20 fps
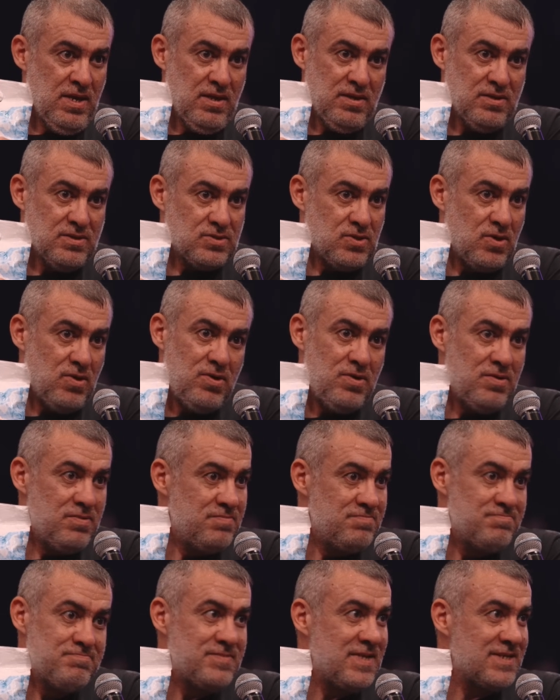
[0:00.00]
So
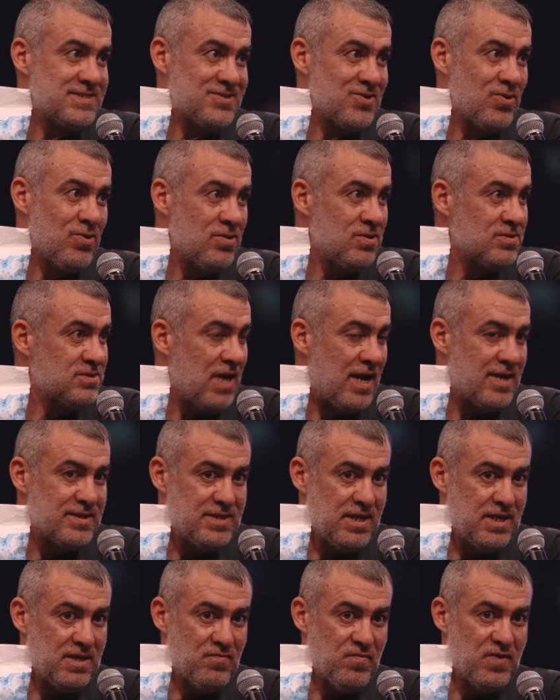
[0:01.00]
that's all. I
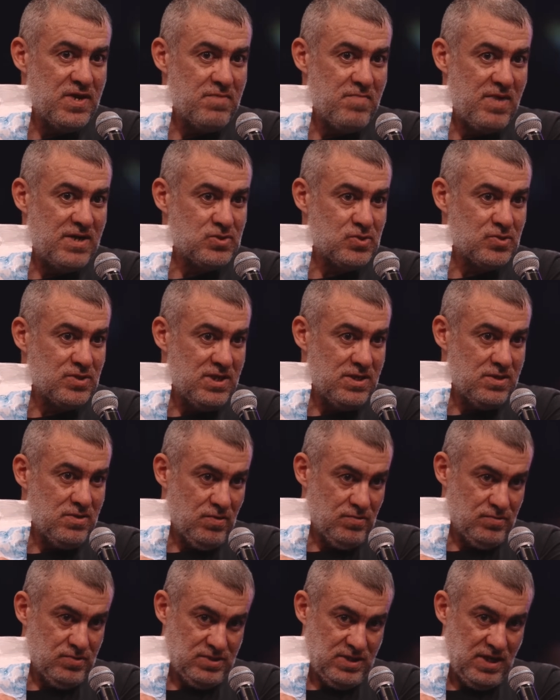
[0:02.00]
thank very much the King
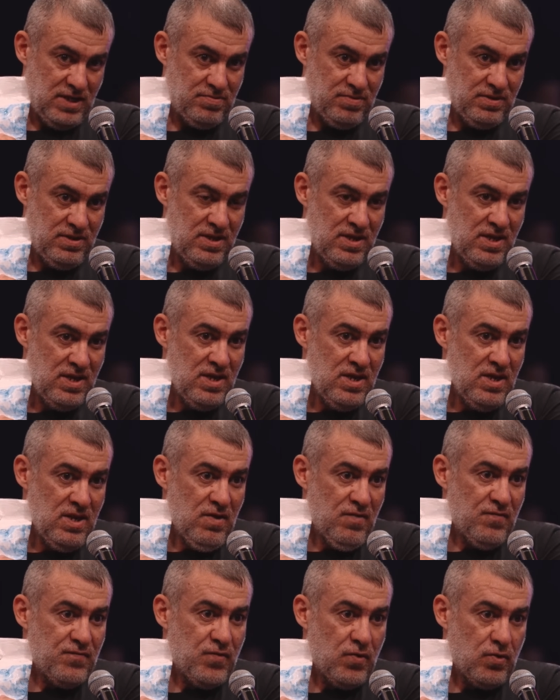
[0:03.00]
of the Table
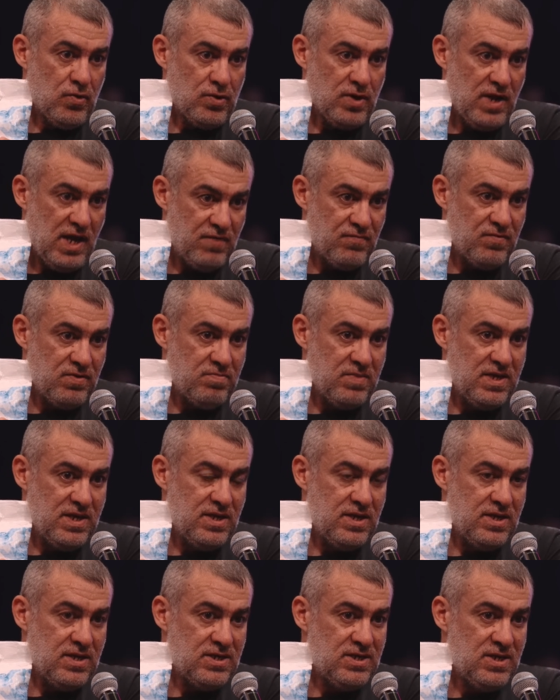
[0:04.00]
for having me
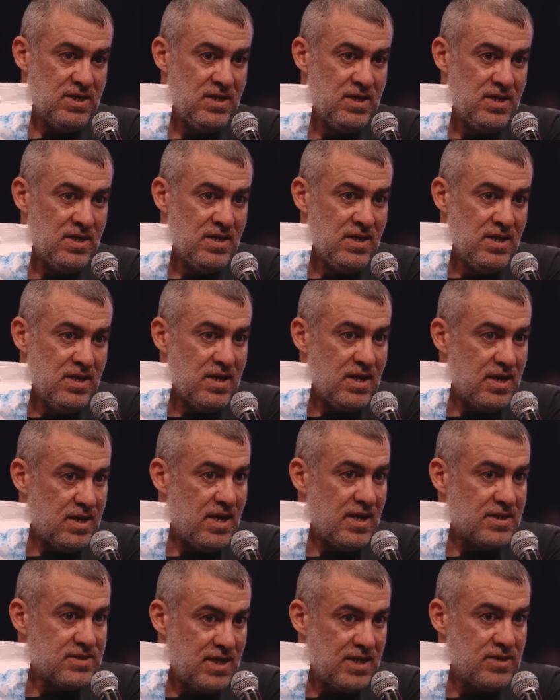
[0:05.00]
here. And
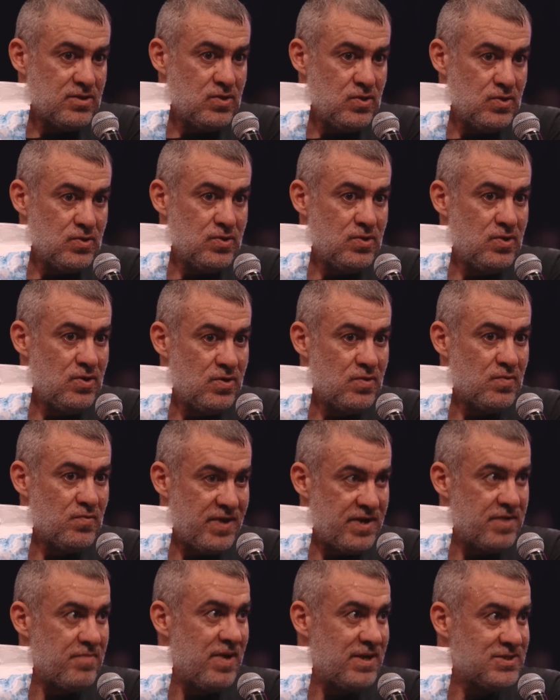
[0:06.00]
I thank you
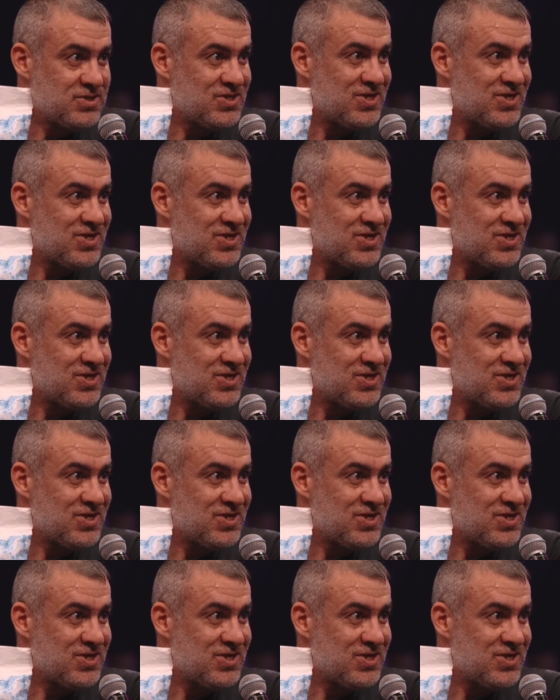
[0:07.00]
very much.